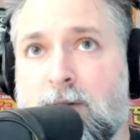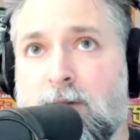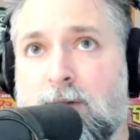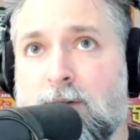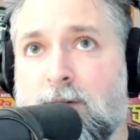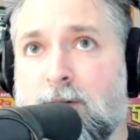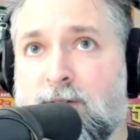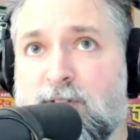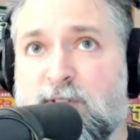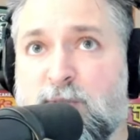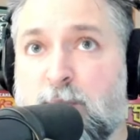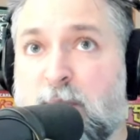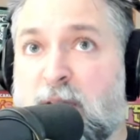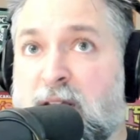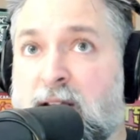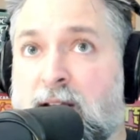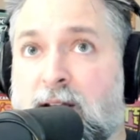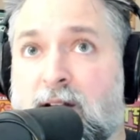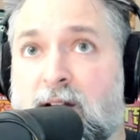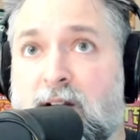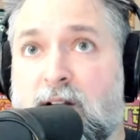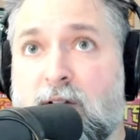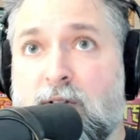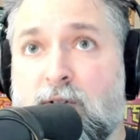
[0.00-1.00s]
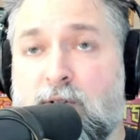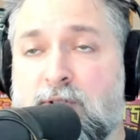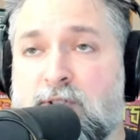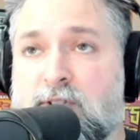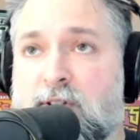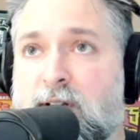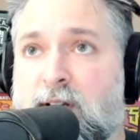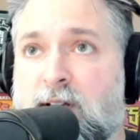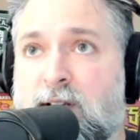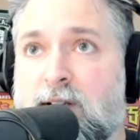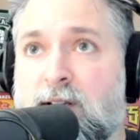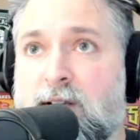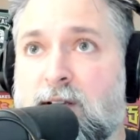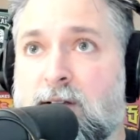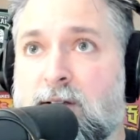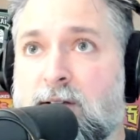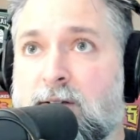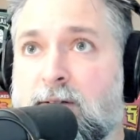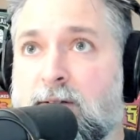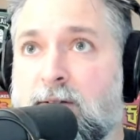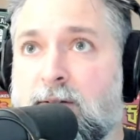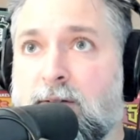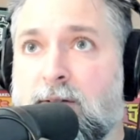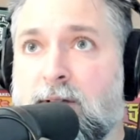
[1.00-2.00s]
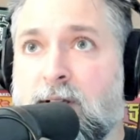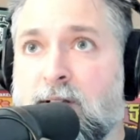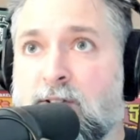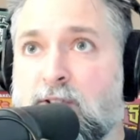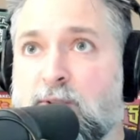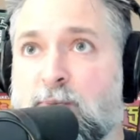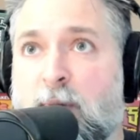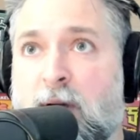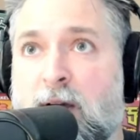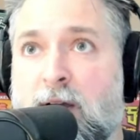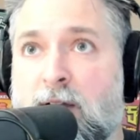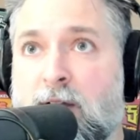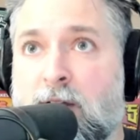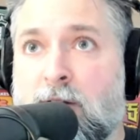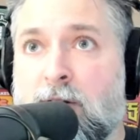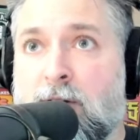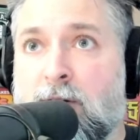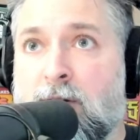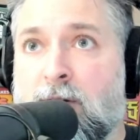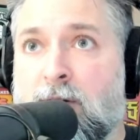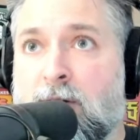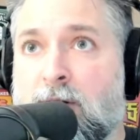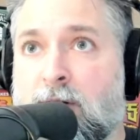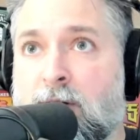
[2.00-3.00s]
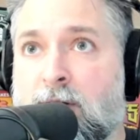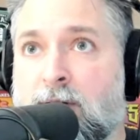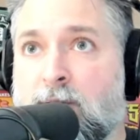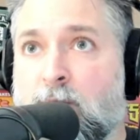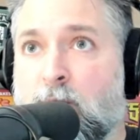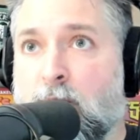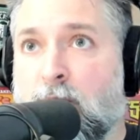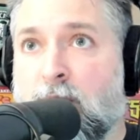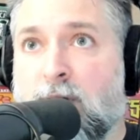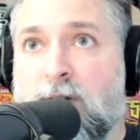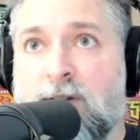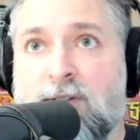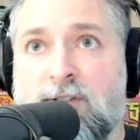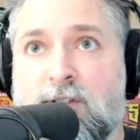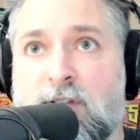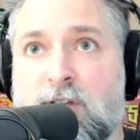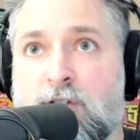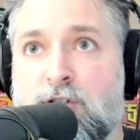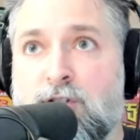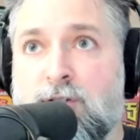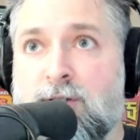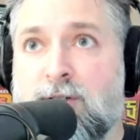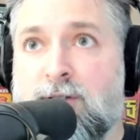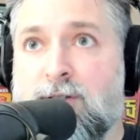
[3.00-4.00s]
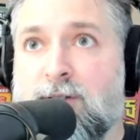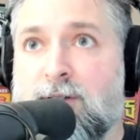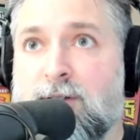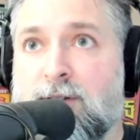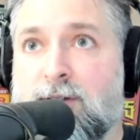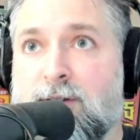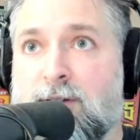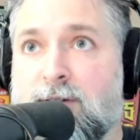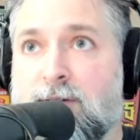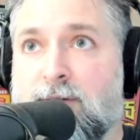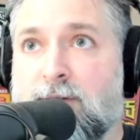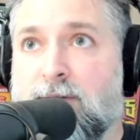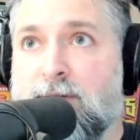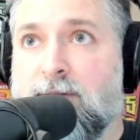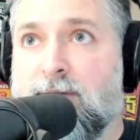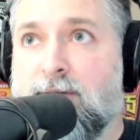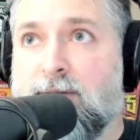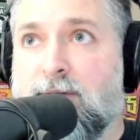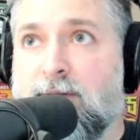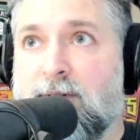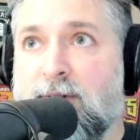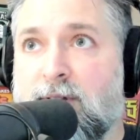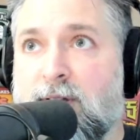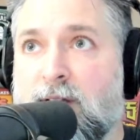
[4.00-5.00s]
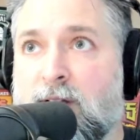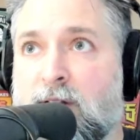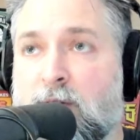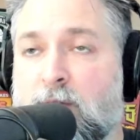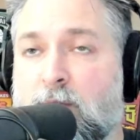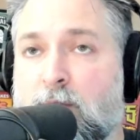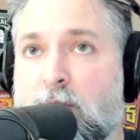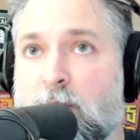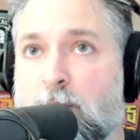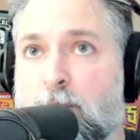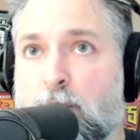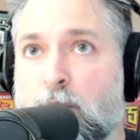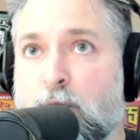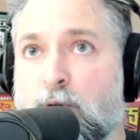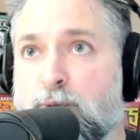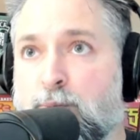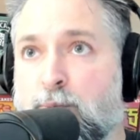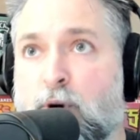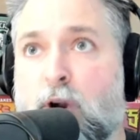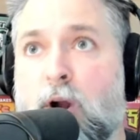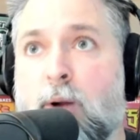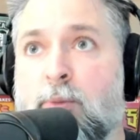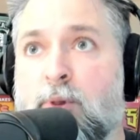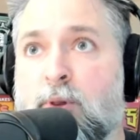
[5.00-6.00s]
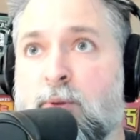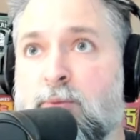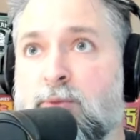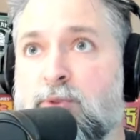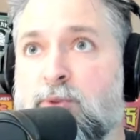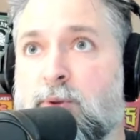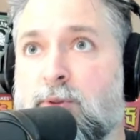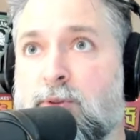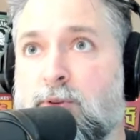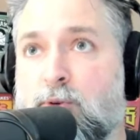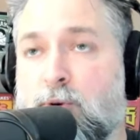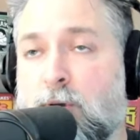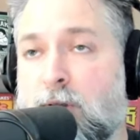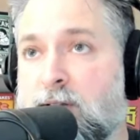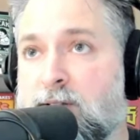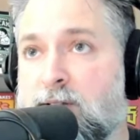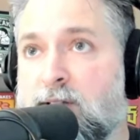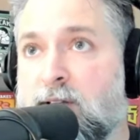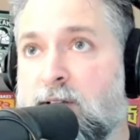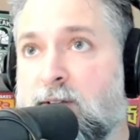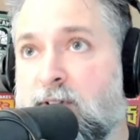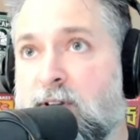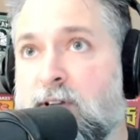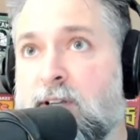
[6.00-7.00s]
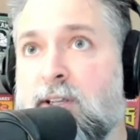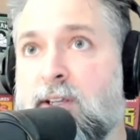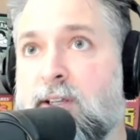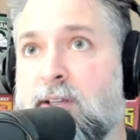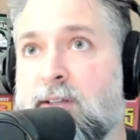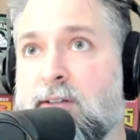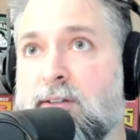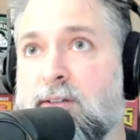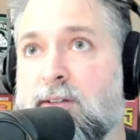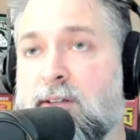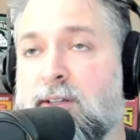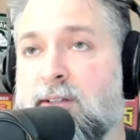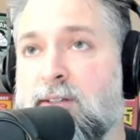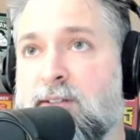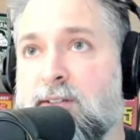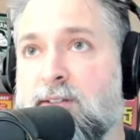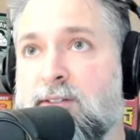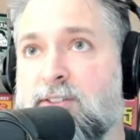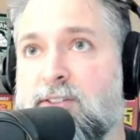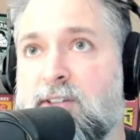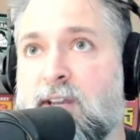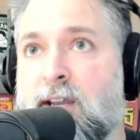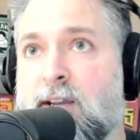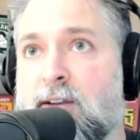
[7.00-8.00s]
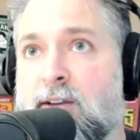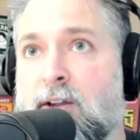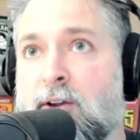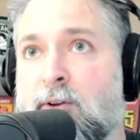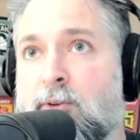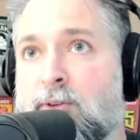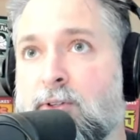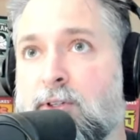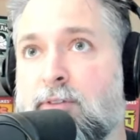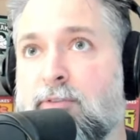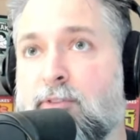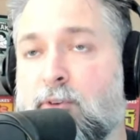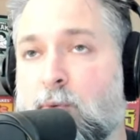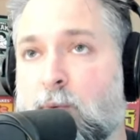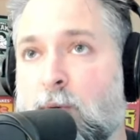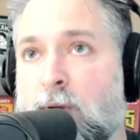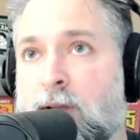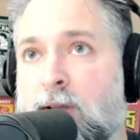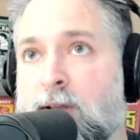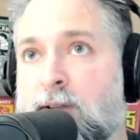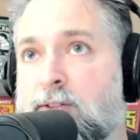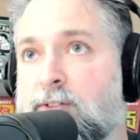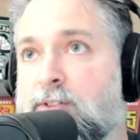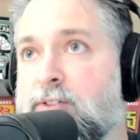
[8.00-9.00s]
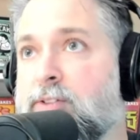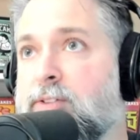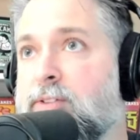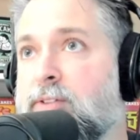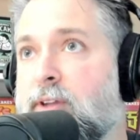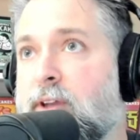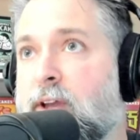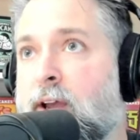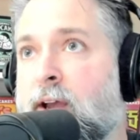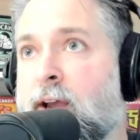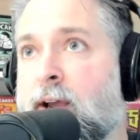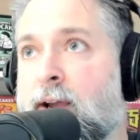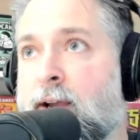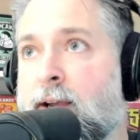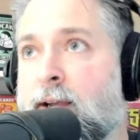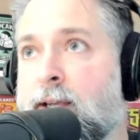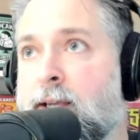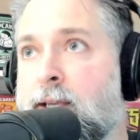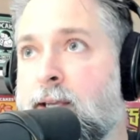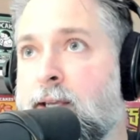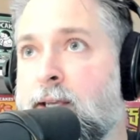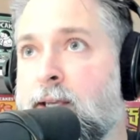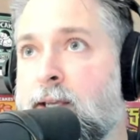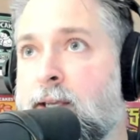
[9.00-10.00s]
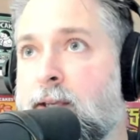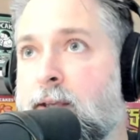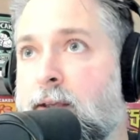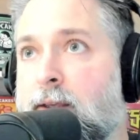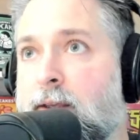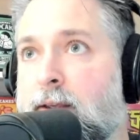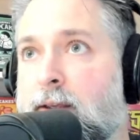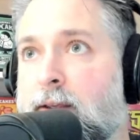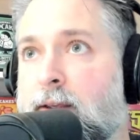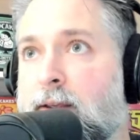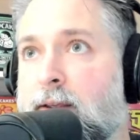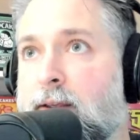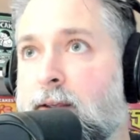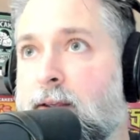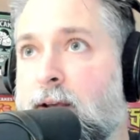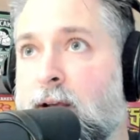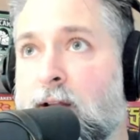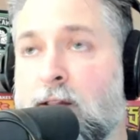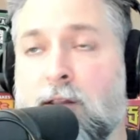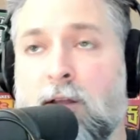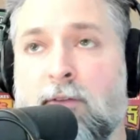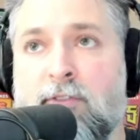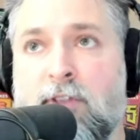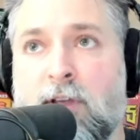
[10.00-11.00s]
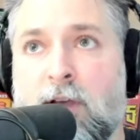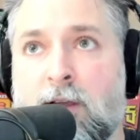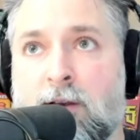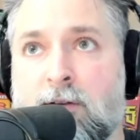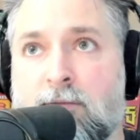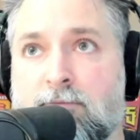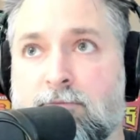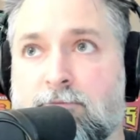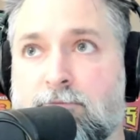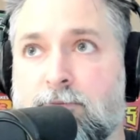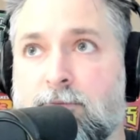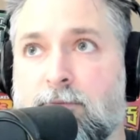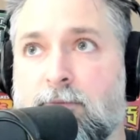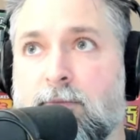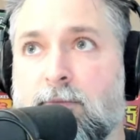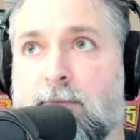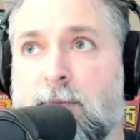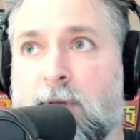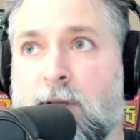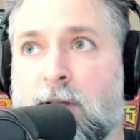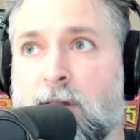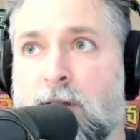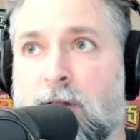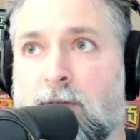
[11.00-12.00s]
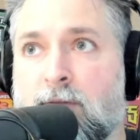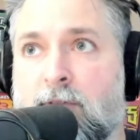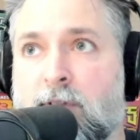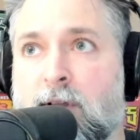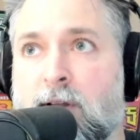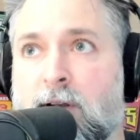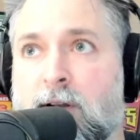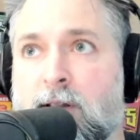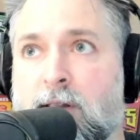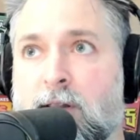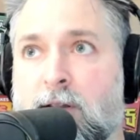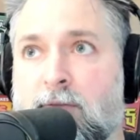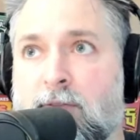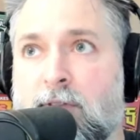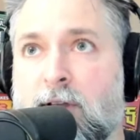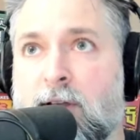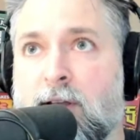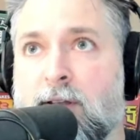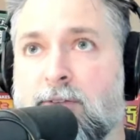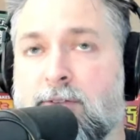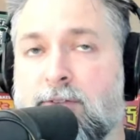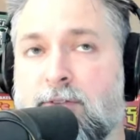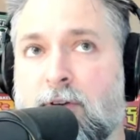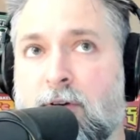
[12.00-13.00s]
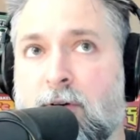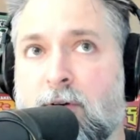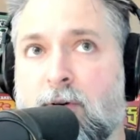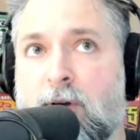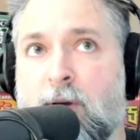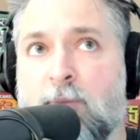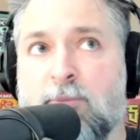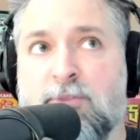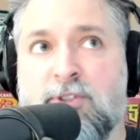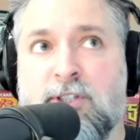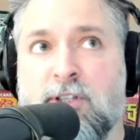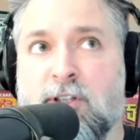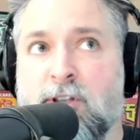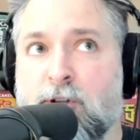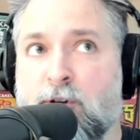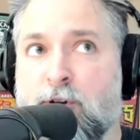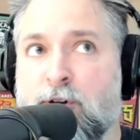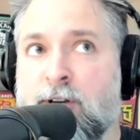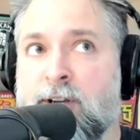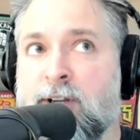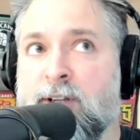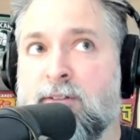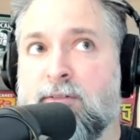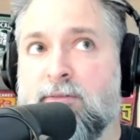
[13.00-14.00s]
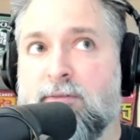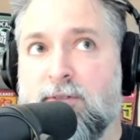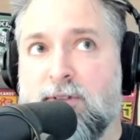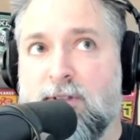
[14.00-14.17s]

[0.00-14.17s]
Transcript: speak in another city and inspire an organization to, you know, approach problems with creativity and to stand out in different ways. I love that. I love that. I love that. So I'm still learning